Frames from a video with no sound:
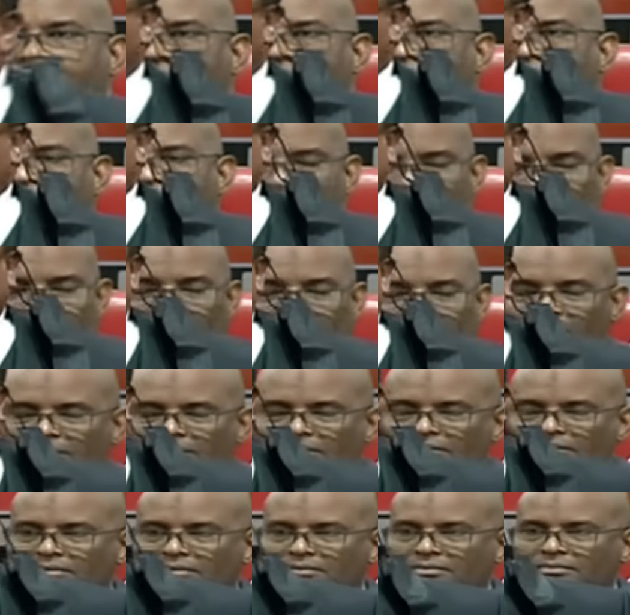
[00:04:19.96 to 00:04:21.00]

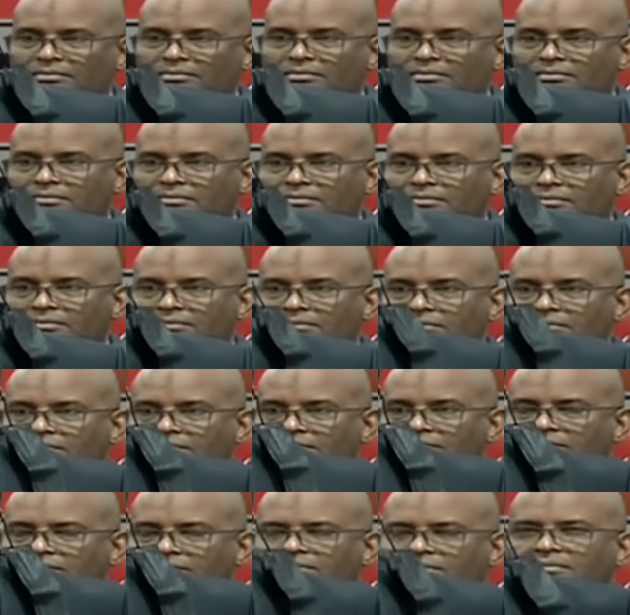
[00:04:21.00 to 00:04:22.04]

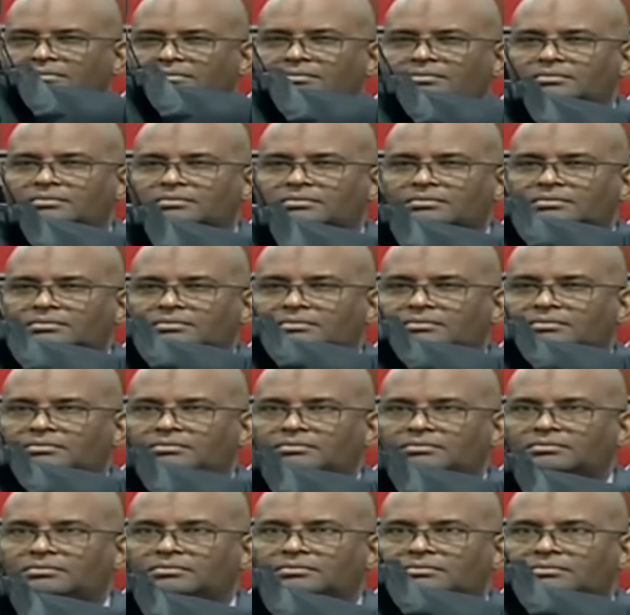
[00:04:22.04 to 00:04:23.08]

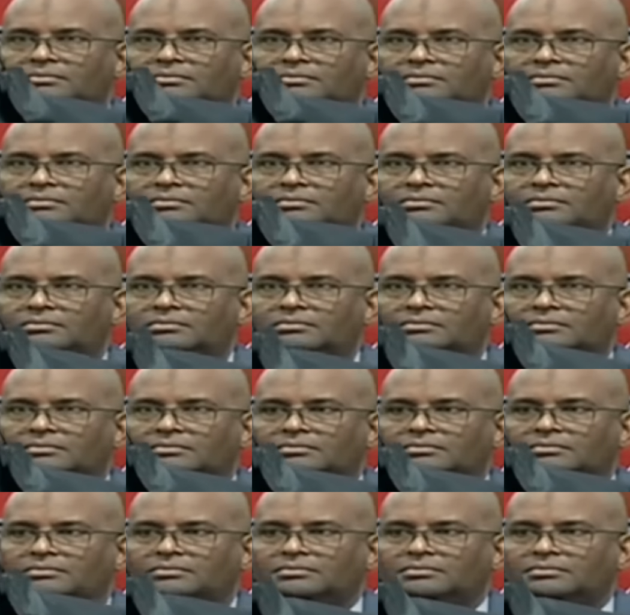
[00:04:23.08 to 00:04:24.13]

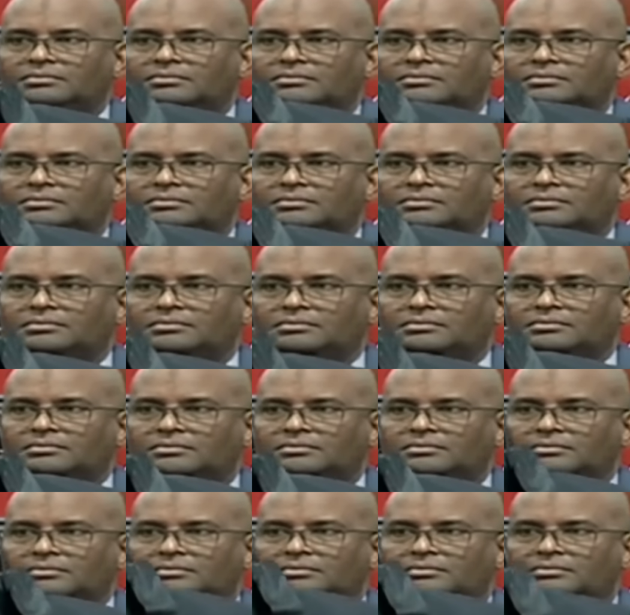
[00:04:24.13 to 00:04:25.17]

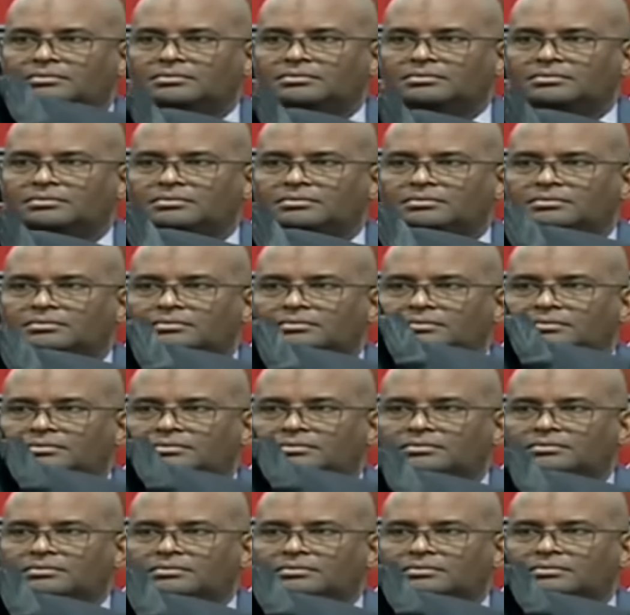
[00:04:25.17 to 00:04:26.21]

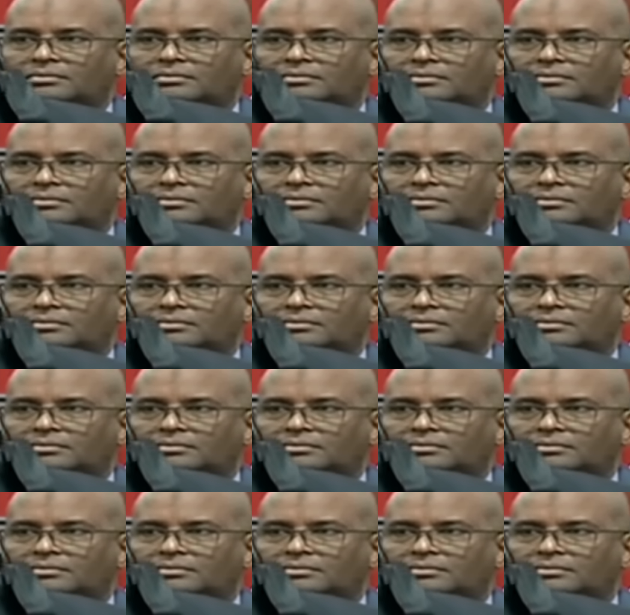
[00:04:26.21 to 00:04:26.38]
(silent)